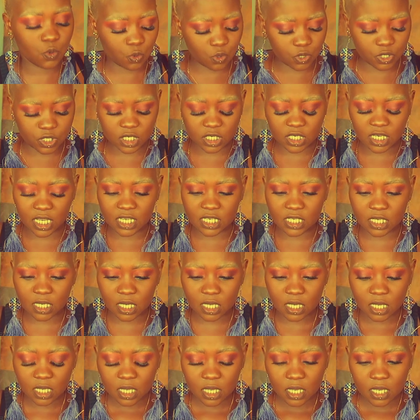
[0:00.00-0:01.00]

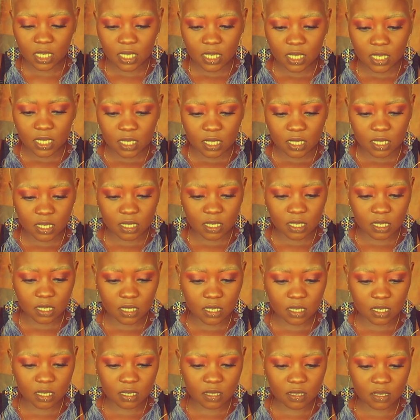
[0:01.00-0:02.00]
coordinator
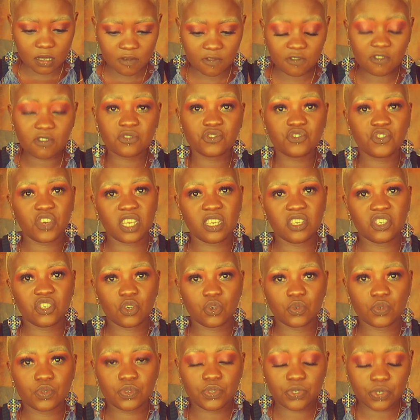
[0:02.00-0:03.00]
for trade
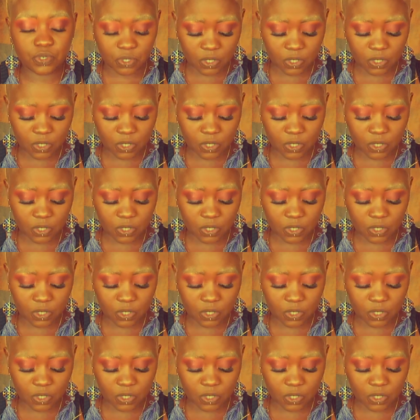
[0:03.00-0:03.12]
shows.